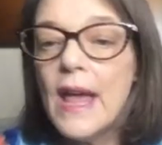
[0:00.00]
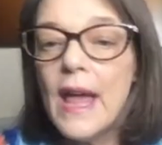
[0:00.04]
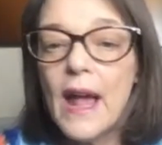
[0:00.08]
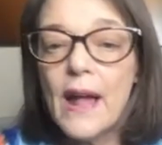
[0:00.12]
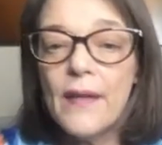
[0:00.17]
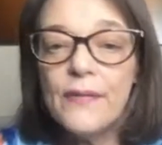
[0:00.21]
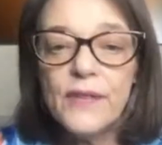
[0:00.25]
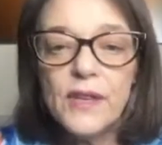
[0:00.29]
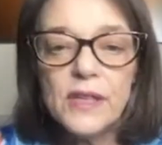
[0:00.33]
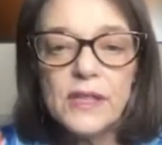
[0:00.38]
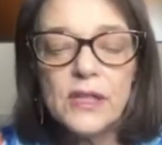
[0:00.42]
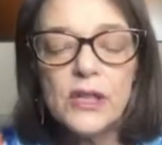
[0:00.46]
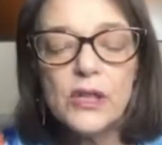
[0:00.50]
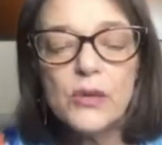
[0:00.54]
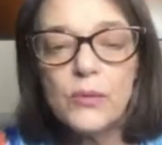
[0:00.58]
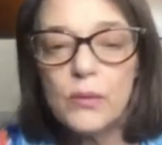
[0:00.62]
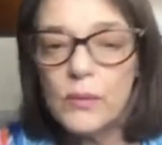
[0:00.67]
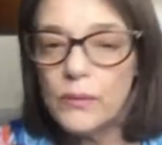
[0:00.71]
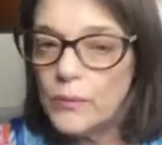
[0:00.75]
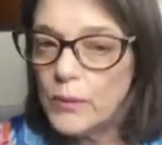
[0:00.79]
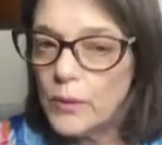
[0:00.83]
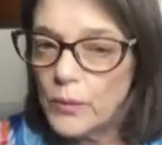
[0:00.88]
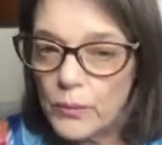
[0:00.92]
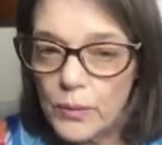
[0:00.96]
And this is
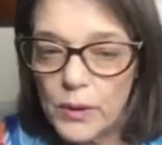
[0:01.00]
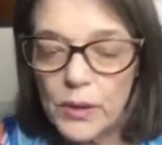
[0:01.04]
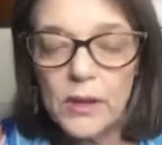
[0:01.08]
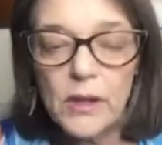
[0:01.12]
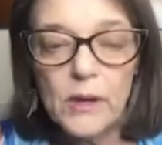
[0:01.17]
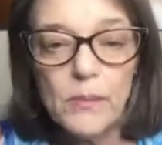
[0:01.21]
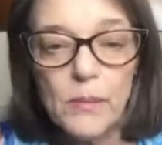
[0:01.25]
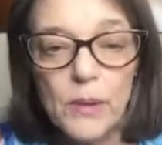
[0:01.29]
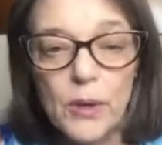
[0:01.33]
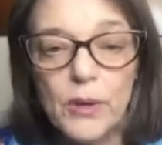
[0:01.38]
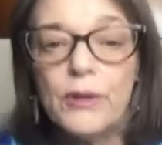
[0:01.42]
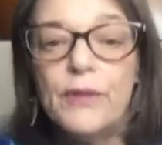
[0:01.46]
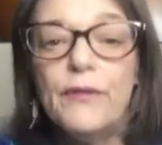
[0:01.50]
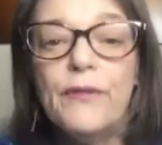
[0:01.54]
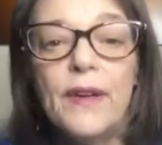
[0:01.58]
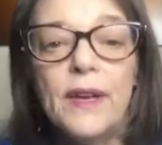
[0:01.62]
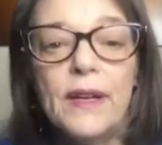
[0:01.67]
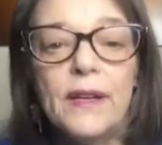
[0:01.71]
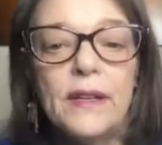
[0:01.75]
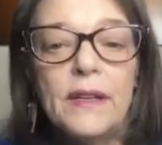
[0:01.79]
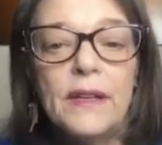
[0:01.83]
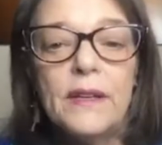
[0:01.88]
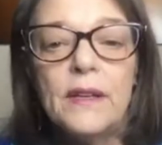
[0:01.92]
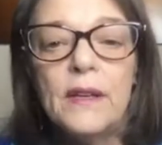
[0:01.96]
when we're really
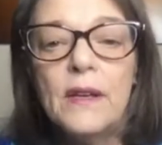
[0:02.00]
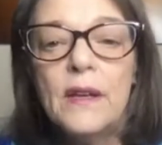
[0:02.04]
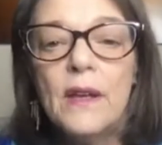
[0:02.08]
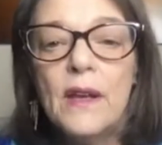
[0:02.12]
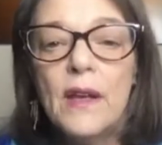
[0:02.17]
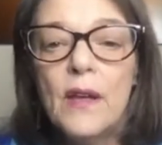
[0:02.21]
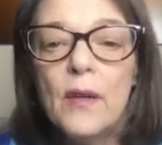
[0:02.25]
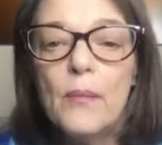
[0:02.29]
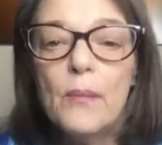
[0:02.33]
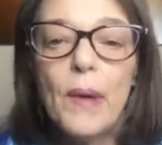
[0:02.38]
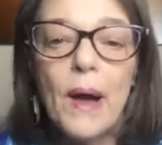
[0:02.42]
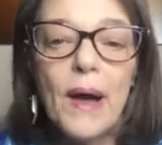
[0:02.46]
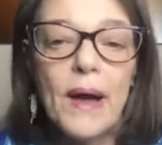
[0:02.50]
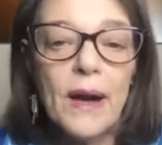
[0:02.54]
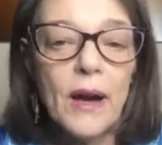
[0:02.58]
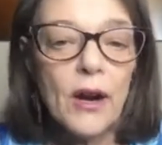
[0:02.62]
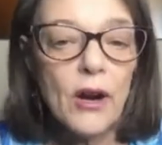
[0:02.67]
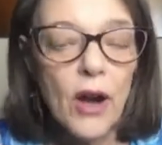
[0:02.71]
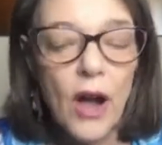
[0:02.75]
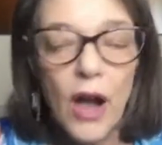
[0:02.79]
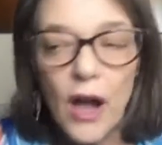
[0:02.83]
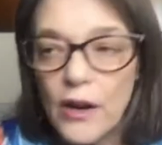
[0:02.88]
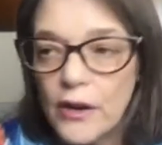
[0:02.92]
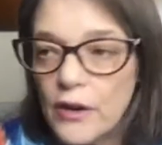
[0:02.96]
motivated by our
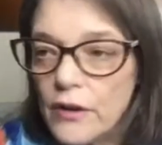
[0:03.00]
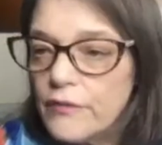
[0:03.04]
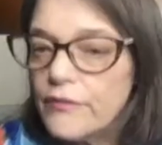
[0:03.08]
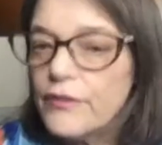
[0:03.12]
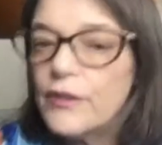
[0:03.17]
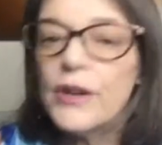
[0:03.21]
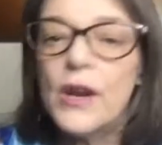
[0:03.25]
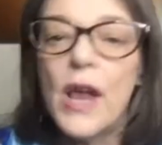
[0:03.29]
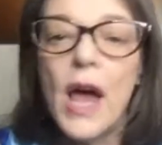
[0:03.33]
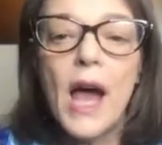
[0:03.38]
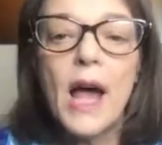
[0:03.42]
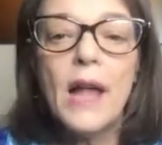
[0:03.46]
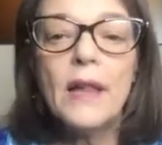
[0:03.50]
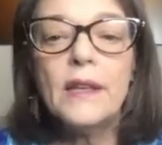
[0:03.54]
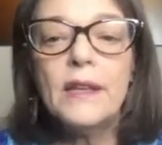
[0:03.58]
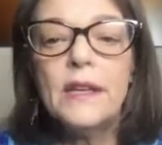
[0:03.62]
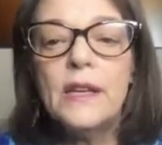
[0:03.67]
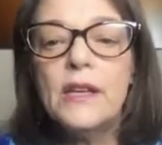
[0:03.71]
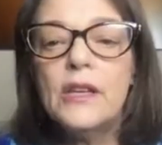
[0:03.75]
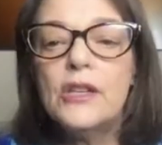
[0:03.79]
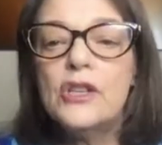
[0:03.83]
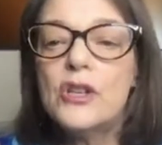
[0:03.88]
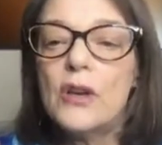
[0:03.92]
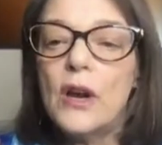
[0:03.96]
hunger for
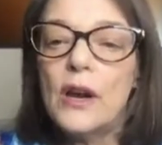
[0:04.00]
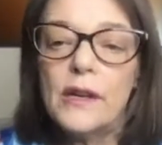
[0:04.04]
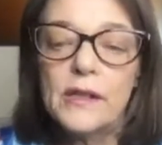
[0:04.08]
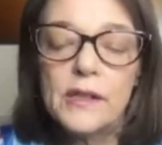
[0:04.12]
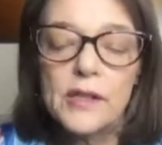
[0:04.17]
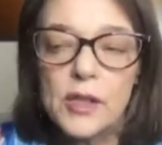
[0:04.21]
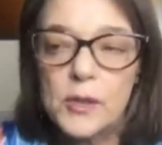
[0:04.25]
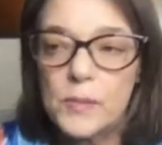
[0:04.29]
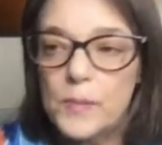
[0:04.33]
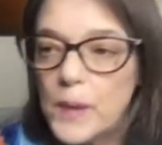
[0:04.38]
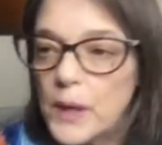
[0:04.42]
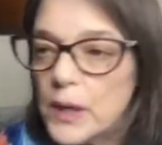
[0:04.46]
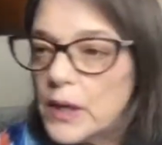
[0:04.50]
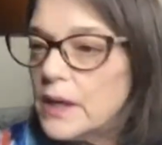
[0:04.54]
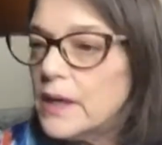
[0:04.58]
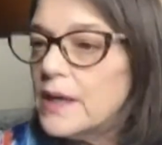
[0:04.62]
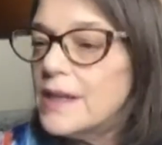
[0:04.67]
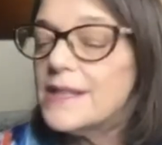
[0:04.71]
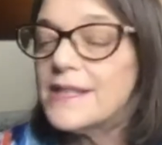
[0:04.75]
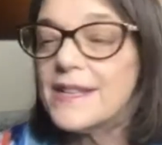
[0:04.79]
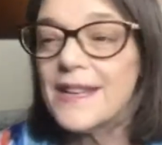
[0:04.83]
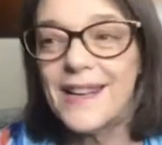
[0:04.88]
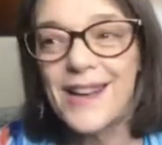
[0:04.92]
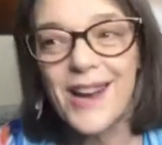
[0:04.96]
knowledge, our
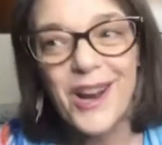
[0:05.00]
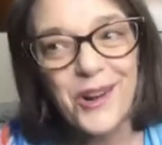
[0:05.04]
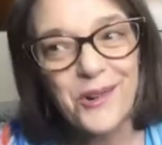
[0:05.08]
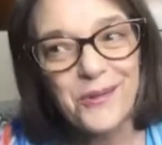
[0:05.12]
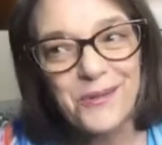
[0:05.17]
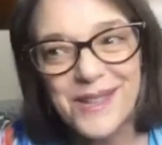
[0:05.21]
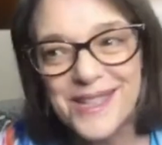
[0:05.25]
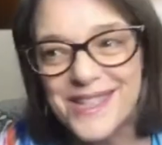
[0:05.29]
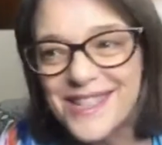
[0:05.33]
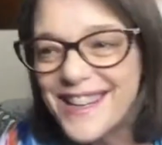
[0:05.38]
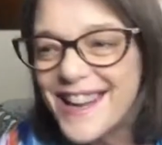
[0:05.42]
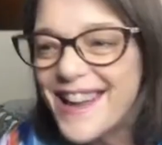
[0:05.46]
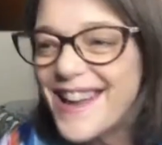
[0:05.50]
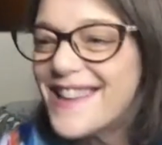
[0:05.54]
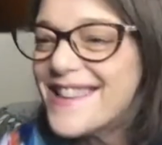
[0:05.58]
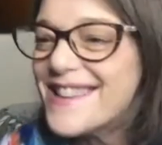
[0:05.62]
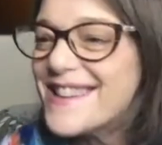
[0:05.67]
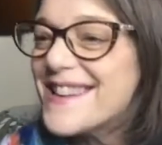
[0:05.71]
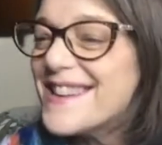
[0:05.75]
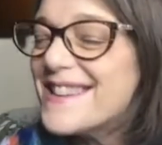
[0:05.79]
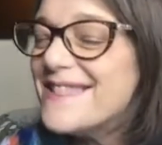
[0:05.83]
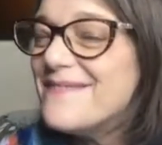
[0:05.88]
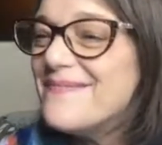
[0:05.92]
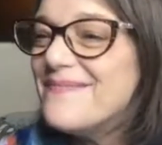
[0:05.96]
experience, and our
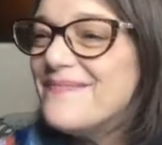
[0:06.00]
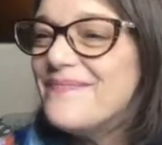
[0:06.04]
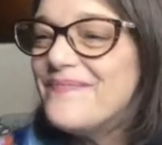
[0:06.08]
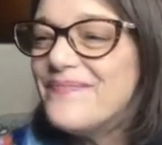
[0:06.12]
originality.